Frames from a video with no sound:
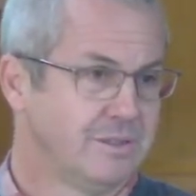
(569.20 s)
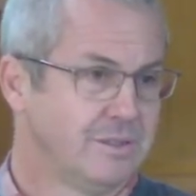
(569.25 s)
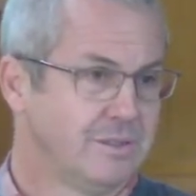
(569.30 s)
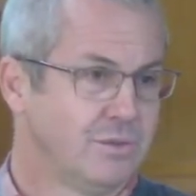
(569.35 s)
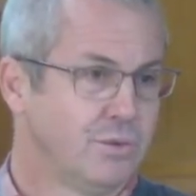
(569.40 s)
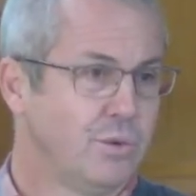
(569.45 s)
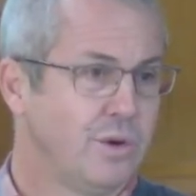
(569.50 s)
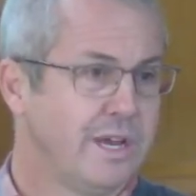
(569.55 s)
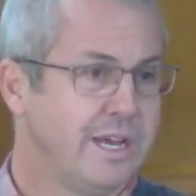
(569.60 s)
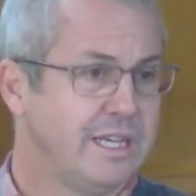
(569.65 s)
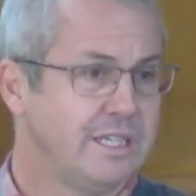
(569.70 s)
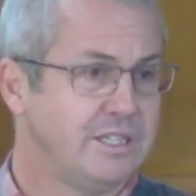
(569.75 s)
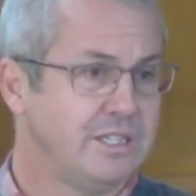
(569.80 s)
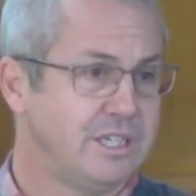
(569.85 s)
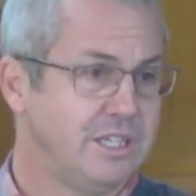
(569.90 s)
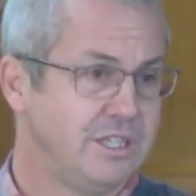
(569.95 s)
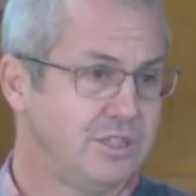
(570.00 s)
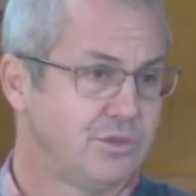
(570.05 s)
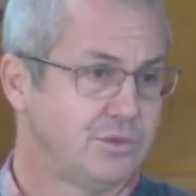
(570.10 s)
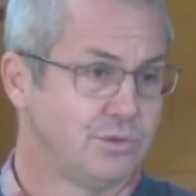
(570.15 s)
Where's
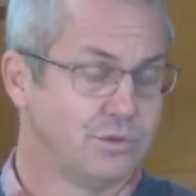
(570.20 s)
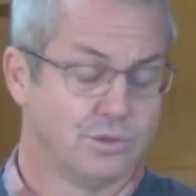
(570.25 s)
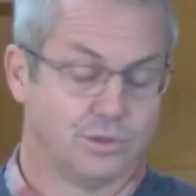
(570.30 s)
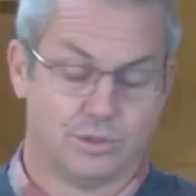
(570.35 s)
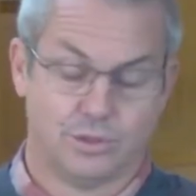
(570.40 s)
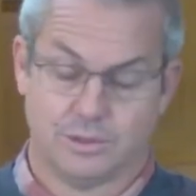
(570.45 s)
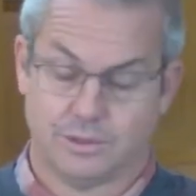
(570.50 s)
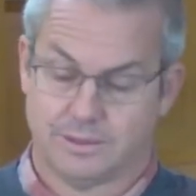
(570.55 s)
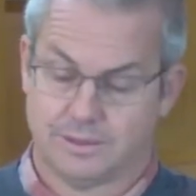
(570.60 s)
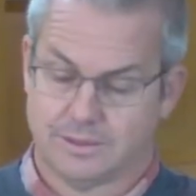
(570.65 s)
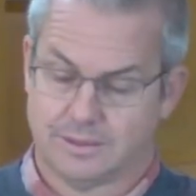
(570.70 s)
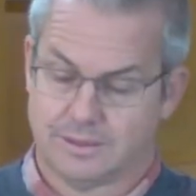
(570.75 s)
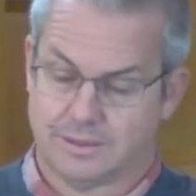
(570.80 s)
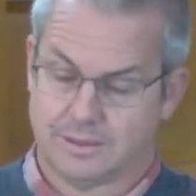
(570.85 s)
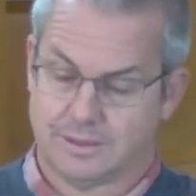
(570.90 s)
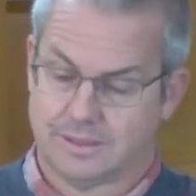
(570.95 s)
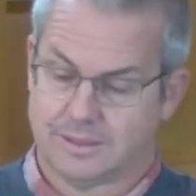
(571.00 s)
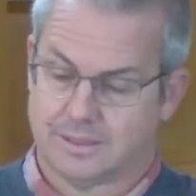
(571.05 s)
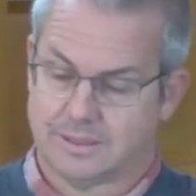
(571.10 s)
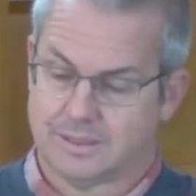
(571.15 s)
His rule?
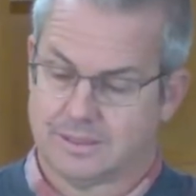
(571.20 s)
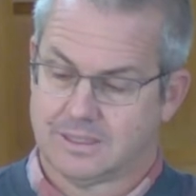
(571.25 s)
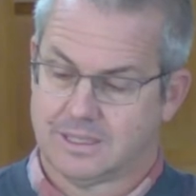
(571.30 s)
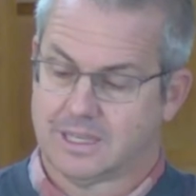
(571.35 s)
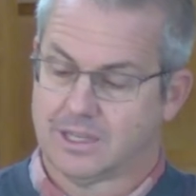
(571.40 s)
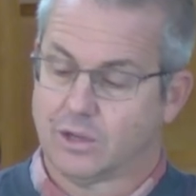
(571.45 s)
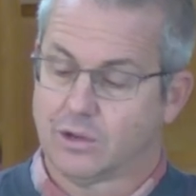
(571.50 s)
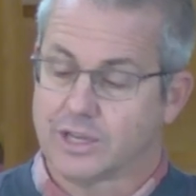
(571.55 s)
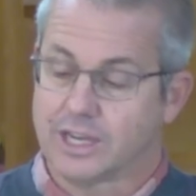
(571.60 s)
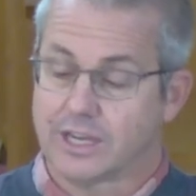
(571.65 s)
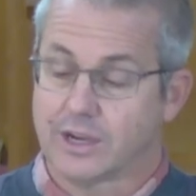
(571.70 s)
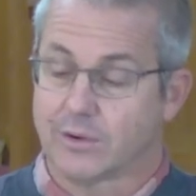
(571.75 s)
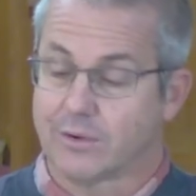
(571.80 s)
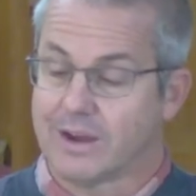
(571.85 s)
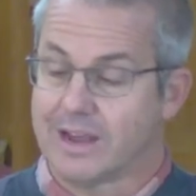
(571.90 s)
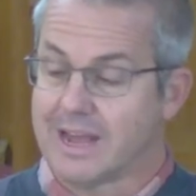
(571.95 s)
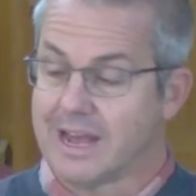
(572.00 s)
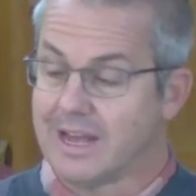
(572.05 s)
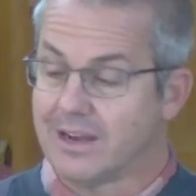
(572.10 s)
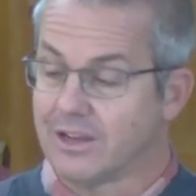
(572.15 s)
And looking
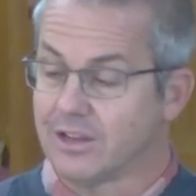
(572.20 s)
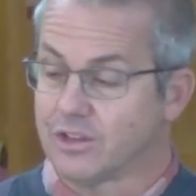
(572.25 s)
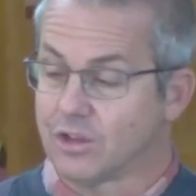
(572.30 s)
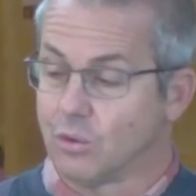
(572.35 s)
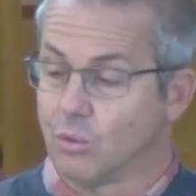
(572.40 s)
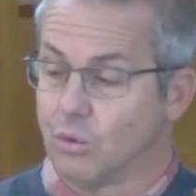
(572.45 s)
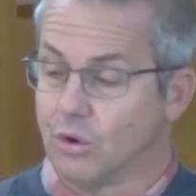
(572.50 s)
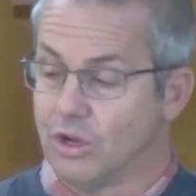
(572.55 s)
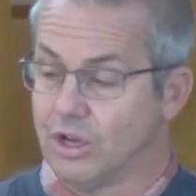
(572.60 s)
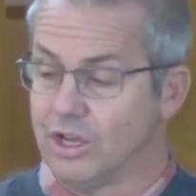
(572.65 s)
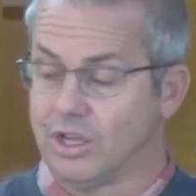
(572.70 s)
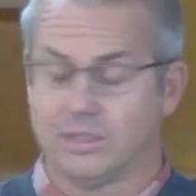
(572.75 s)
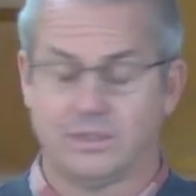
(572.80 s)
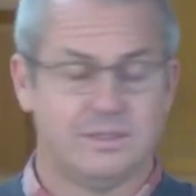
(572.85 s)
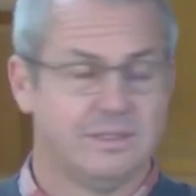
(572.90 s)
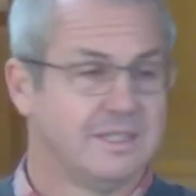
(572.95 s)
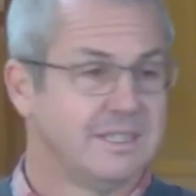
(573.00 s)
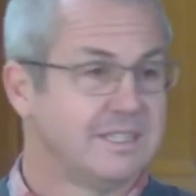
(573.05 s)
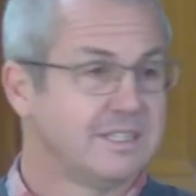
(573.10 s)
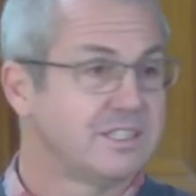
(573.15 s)
around at the
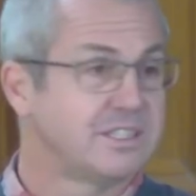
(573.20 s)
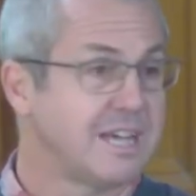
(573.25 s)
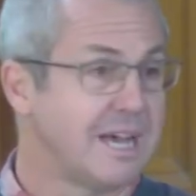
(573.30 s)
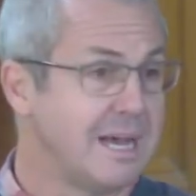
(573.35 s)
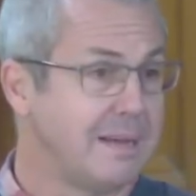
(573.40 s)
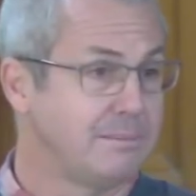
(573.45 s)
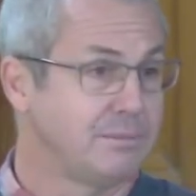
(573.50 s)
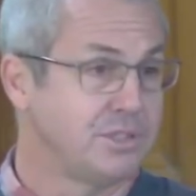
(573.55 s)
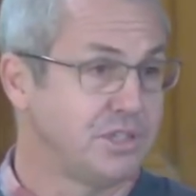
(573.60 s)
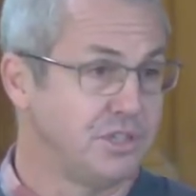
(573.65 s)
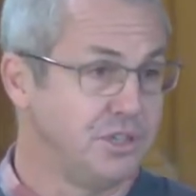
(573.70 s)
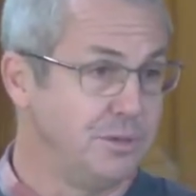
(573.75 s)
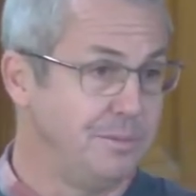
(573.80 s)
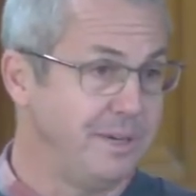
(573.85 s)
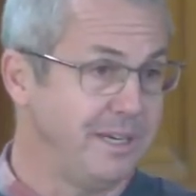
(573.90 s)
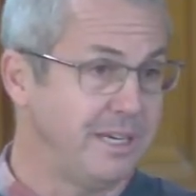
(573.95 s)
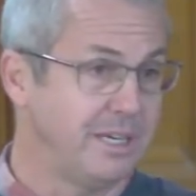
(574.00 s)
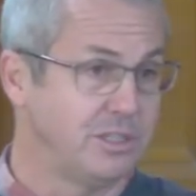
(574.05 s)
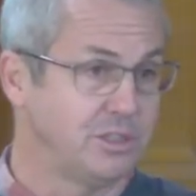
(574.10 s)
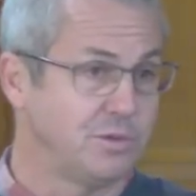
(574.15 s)
world, Psalm 2
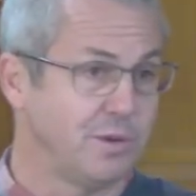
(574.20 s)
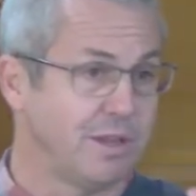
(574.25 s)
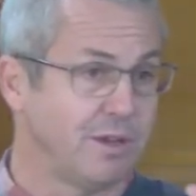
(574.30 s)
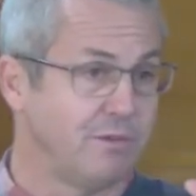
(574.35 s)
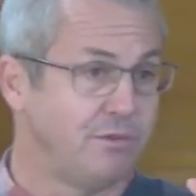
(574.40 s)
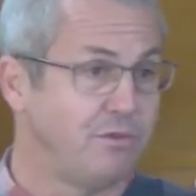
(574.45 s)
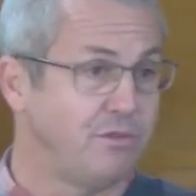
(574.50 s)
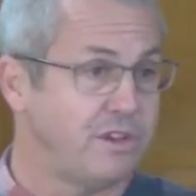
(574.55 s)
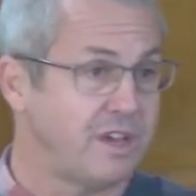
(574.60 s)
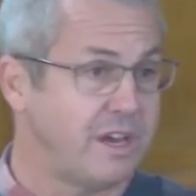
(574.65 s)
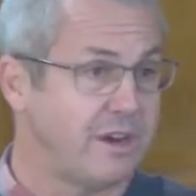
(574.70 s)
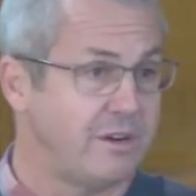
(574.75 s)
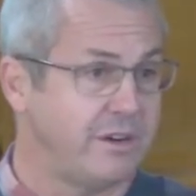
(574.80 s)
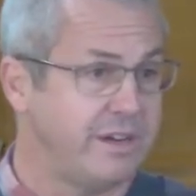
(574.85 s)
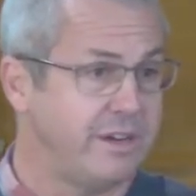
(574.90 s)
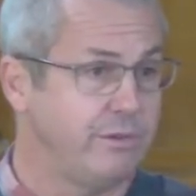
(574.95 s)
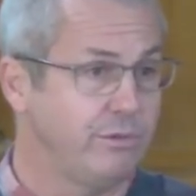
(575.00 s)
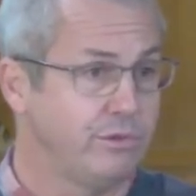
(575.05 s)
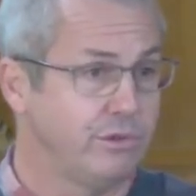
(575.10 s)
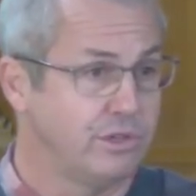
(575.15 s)
begins with a
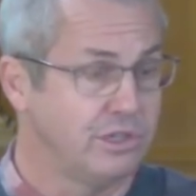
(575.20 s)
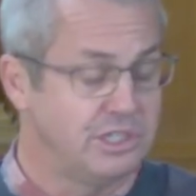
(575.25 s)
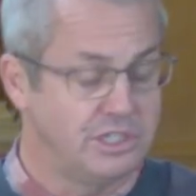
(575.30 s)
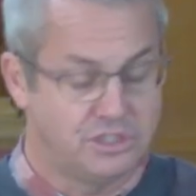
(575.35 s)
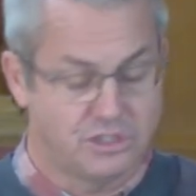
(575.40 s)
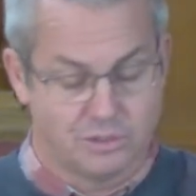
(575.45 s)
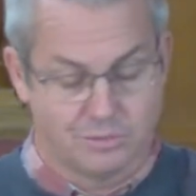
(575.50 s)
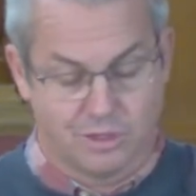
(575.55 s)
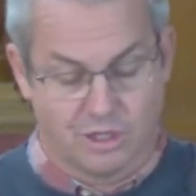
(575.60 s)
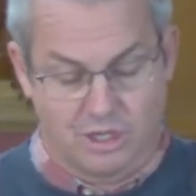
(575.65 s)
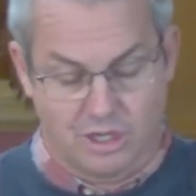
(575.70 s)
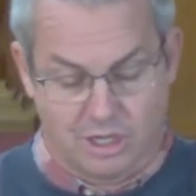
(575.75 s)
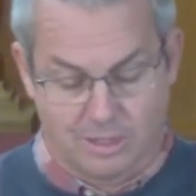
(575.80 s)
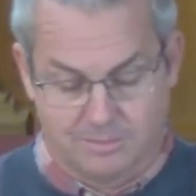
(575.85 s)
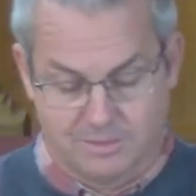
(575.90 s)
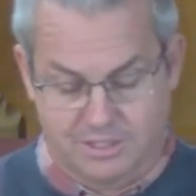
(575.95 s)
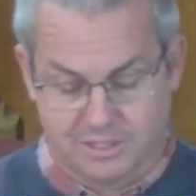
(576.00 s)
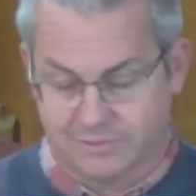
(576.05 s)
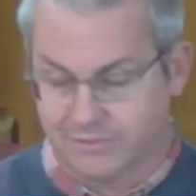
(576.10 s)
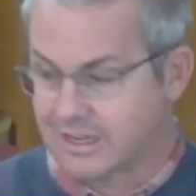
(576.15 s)
very reasonable
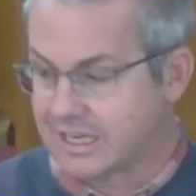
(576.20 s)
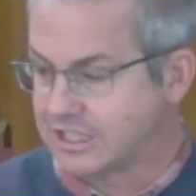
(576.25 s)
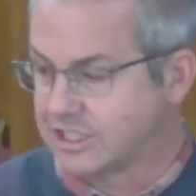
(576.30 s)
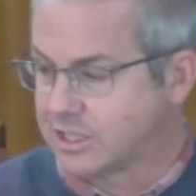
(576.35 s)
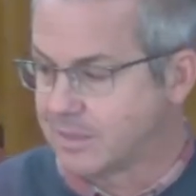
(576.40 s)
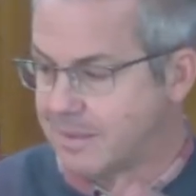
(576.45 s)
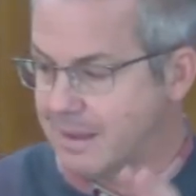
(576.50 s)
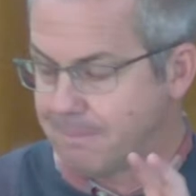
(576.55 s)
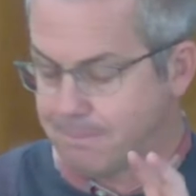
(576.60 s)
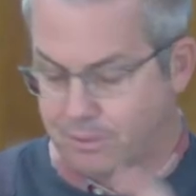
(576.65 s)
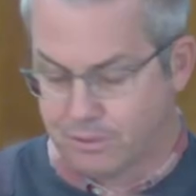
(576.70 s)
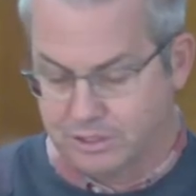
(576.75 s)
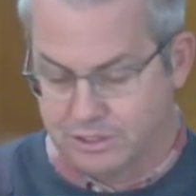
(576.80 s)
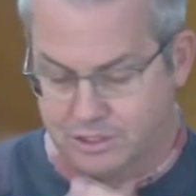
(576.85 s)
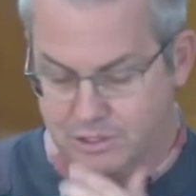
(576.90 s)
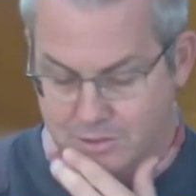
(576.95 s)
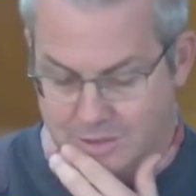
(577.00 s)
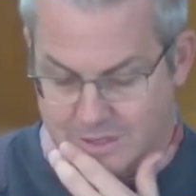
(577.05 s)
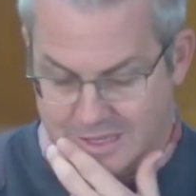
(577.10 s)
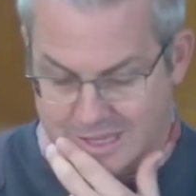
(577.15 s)
observation. I'm at point
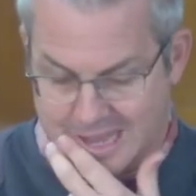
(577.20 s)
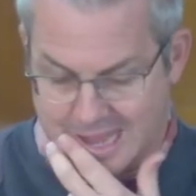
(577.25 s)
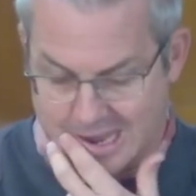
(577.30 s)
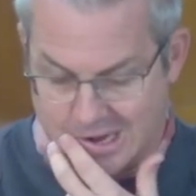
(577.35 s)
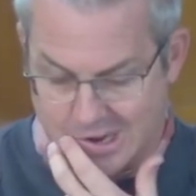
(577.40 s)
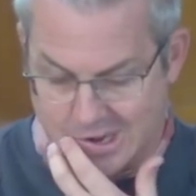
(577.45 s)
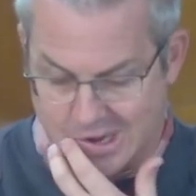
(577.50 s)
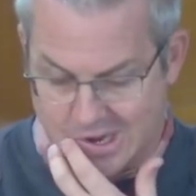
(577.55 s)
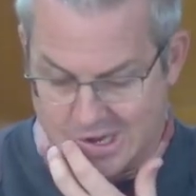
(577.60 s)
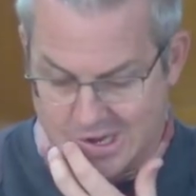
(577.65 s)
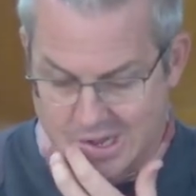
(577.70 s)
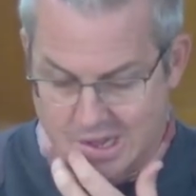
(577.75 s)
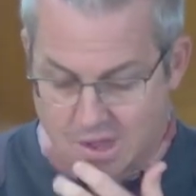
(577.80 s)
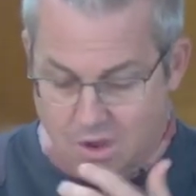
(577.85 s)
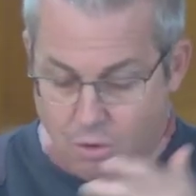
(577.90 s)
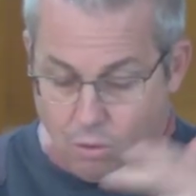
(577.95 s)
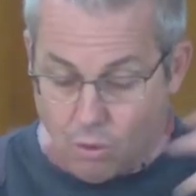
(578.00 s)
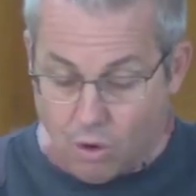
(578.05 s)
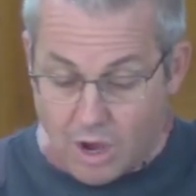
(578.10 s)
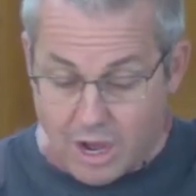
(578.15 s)
two on the outline.
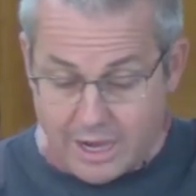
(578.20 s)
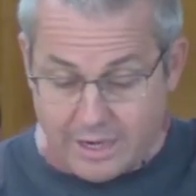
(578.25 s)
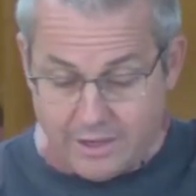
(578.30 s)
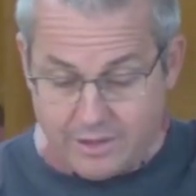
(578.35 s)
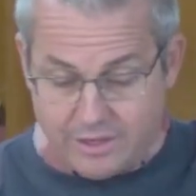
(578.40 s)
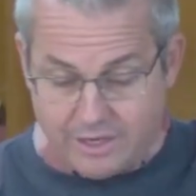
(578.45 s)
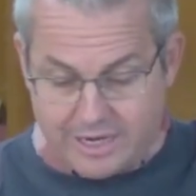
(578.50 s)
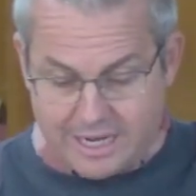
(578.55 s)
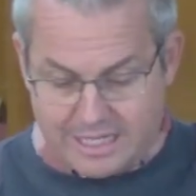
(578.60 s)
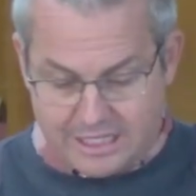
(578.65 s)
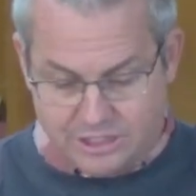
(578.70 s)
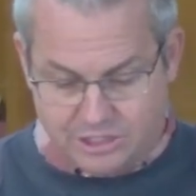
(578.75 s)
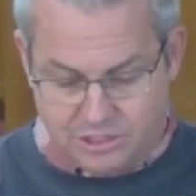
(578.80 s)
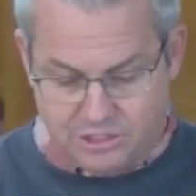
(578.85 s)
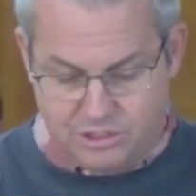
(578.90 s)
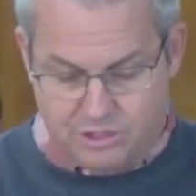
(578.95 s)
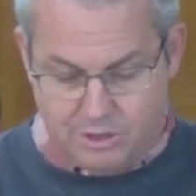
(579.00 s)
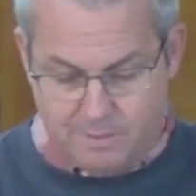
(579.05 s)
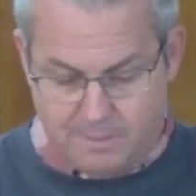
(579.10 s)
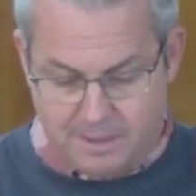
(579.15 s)
Why do the
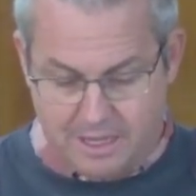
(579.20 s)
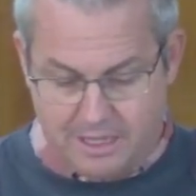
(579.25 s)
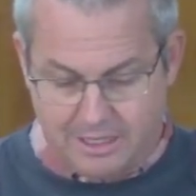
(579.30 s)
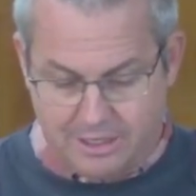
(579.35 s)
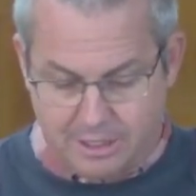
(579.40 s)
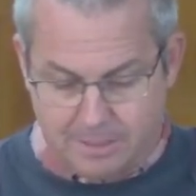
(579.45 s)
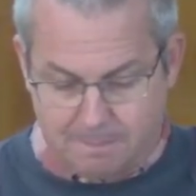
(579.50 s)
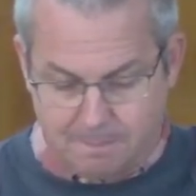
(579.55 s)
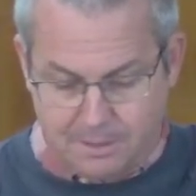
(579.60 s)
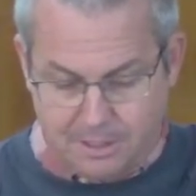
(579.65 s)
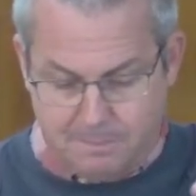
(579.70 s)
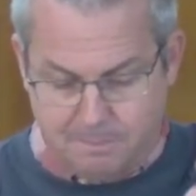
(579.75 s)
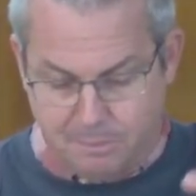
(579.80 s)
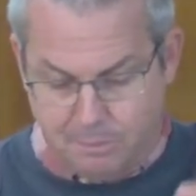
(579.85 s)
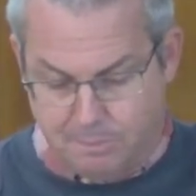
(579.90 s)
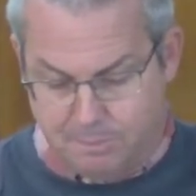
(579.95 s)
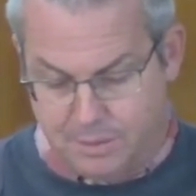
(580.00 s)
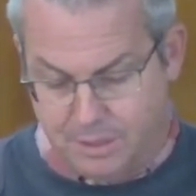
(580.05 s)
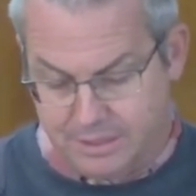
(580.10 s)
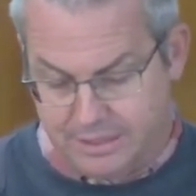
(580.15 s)
nations rebel and the people
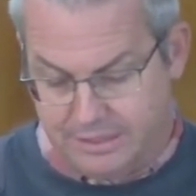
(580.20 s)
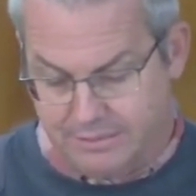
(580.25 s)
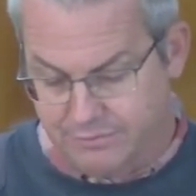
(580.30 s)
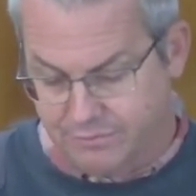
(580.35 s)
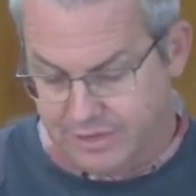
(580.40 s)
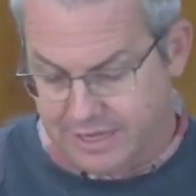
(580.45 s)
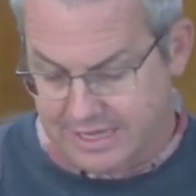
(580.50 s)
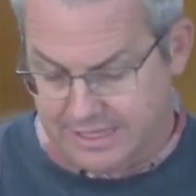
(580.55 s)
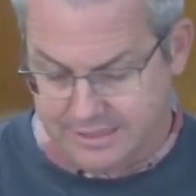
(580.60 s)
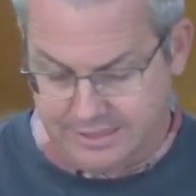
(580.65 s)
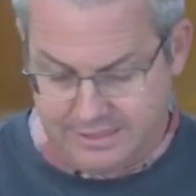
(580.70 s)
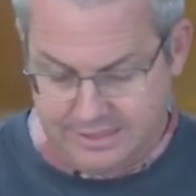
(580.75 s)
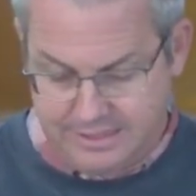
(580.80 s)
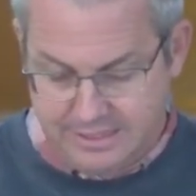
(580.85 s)
plot in vain?